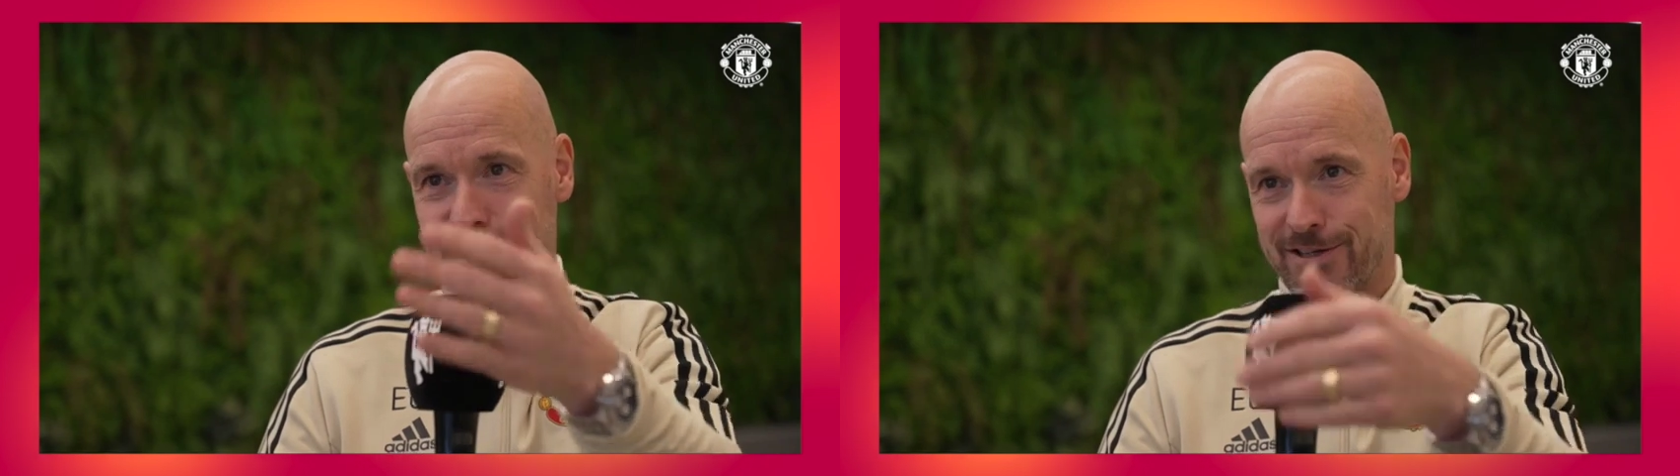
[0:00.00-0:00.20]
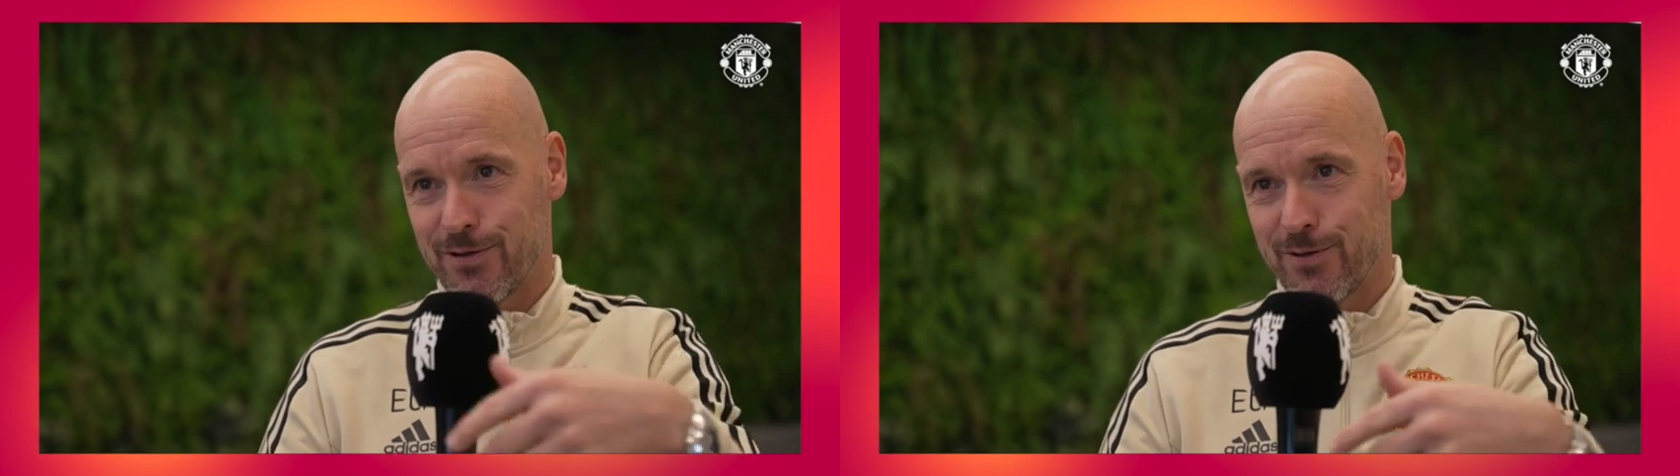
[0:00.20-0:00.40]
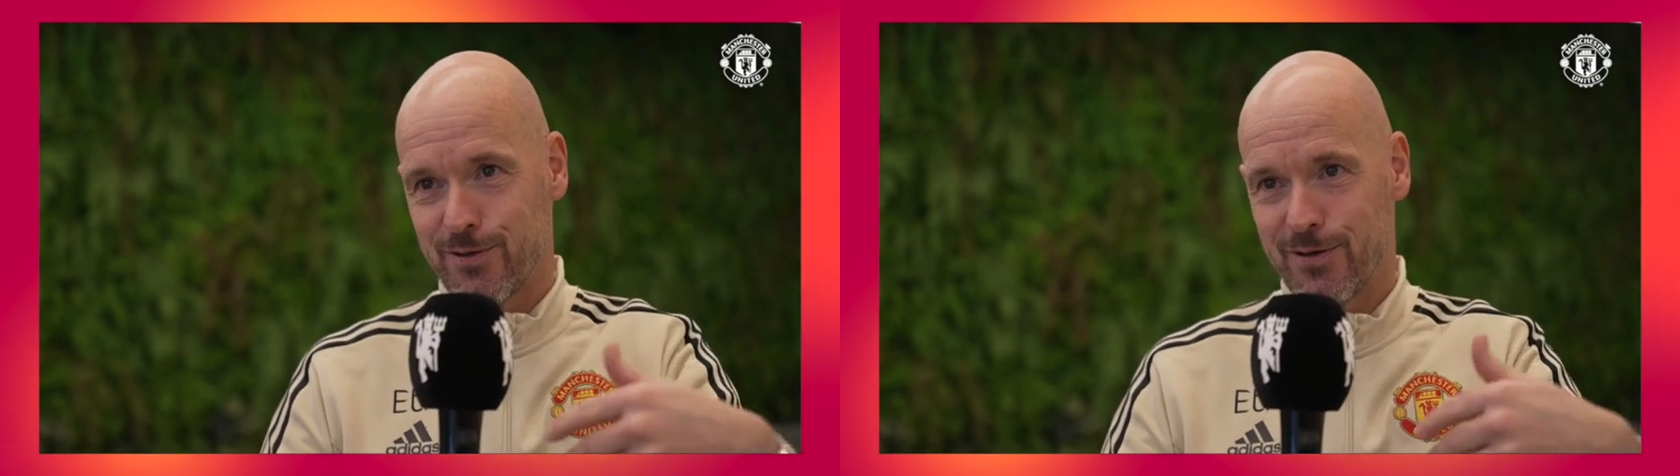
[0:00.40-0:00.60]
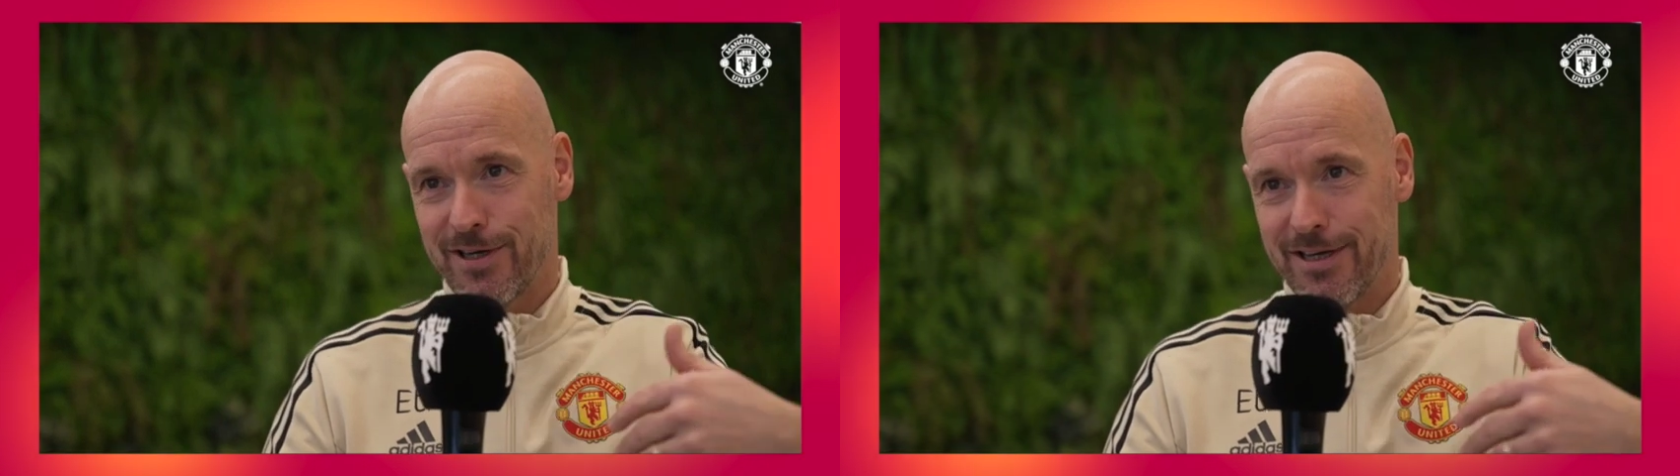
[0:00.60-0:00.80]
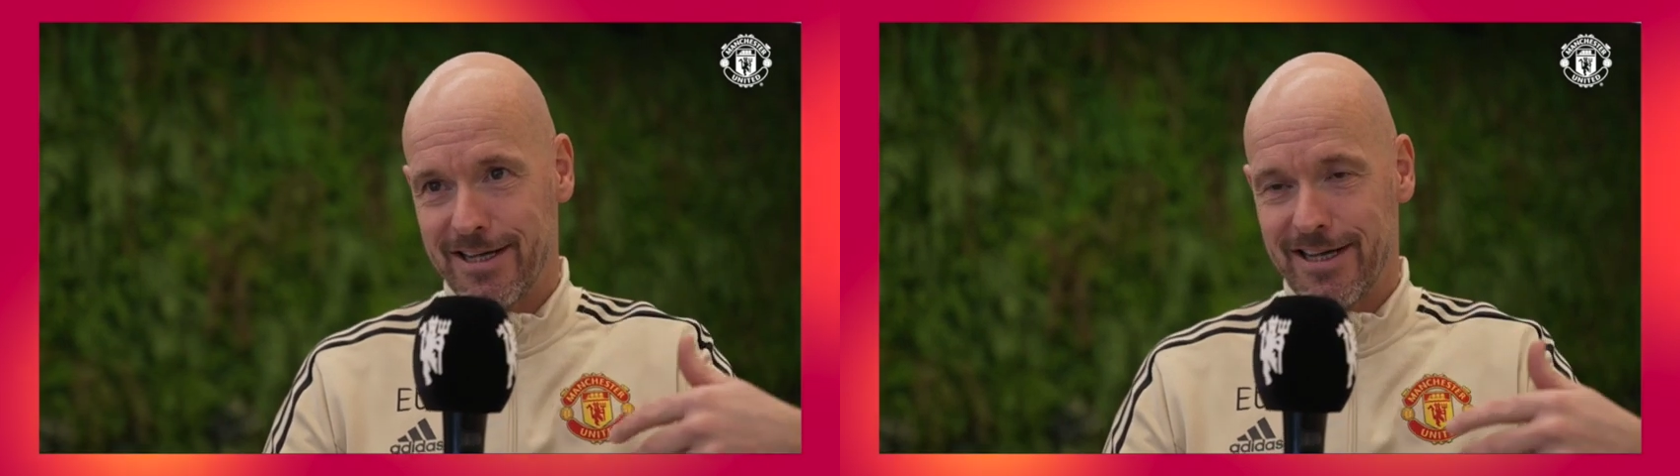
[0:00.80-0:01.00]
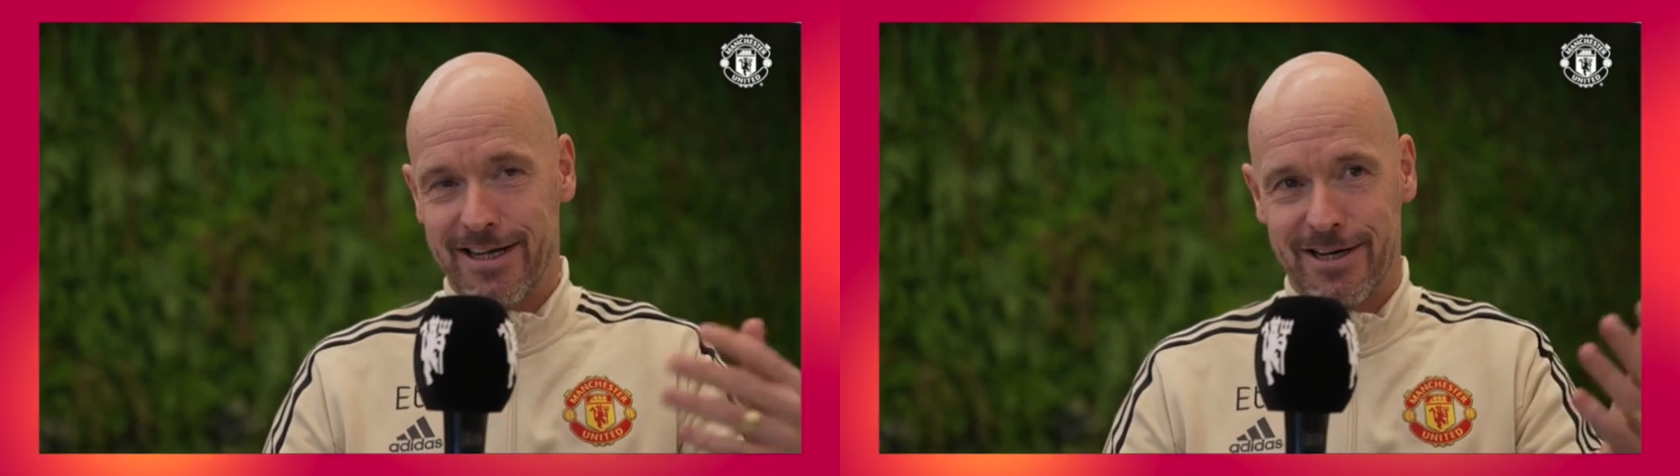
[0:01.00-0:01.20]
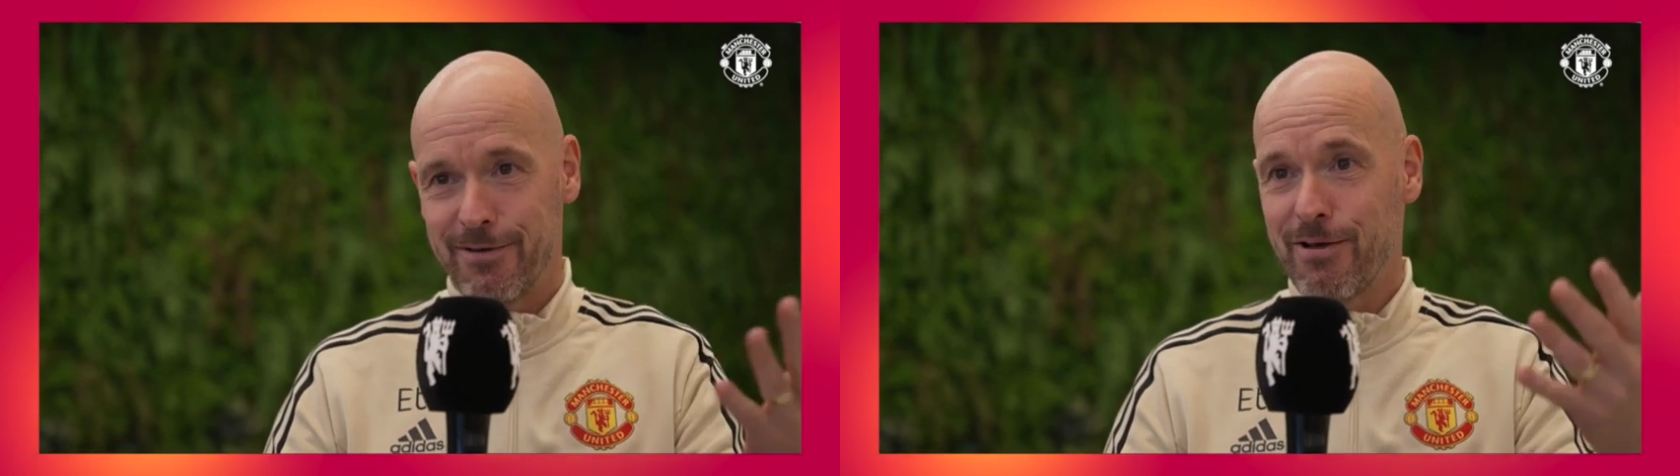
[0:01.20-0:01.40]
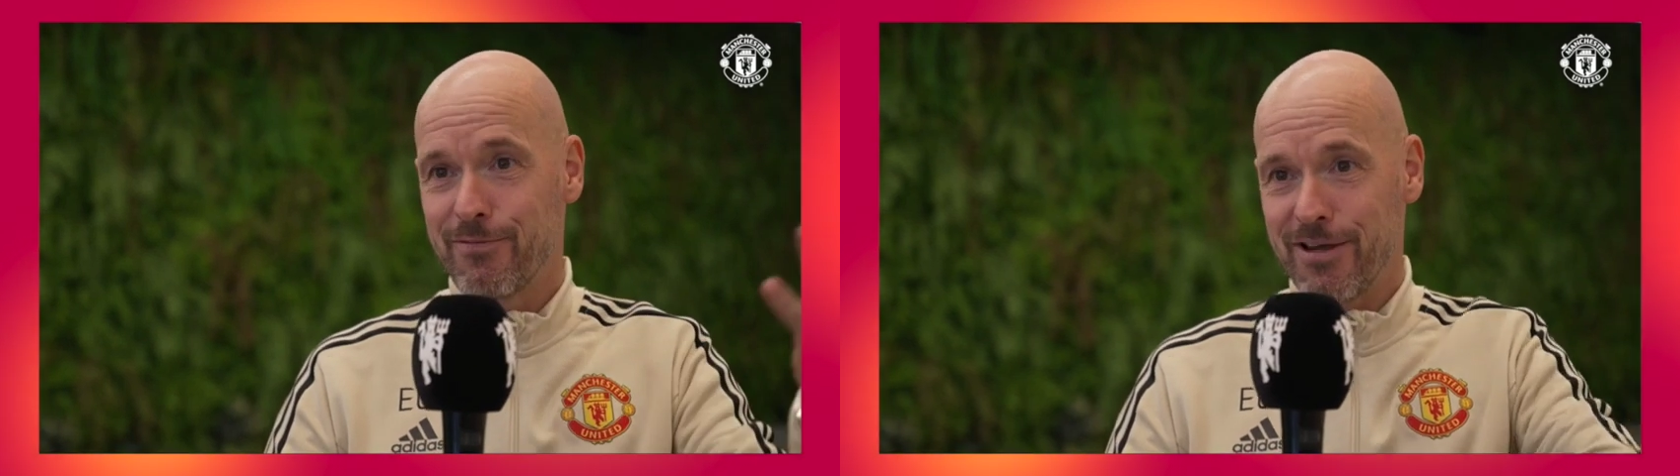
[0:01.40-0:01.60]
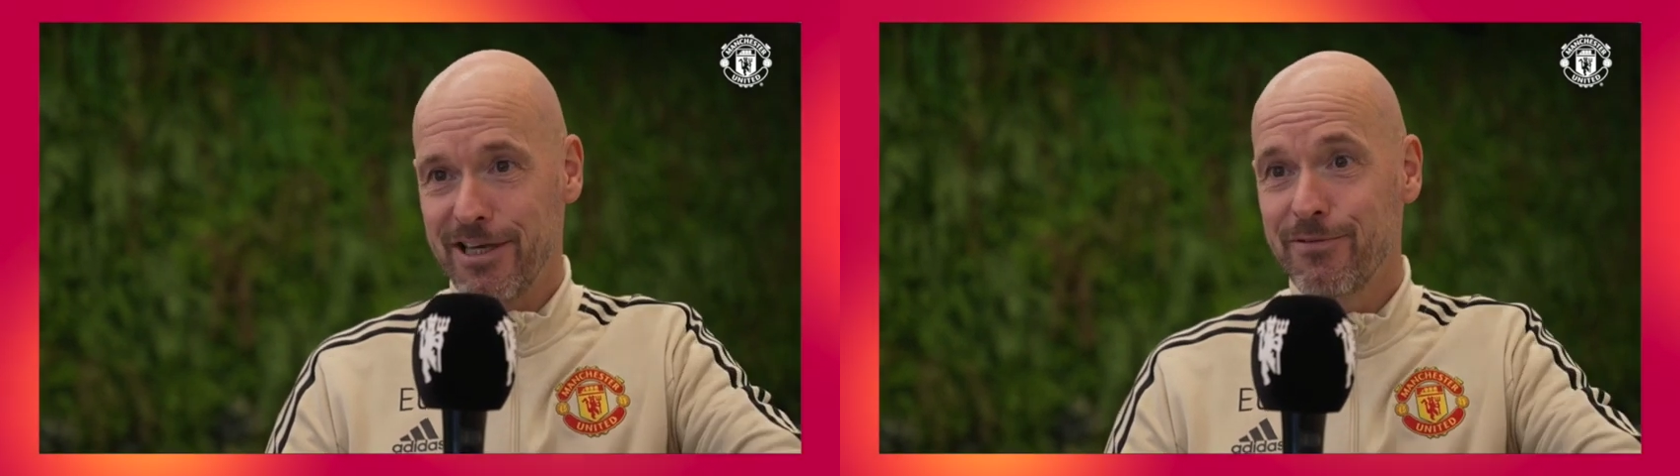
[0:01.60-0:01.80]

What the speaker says: So we have the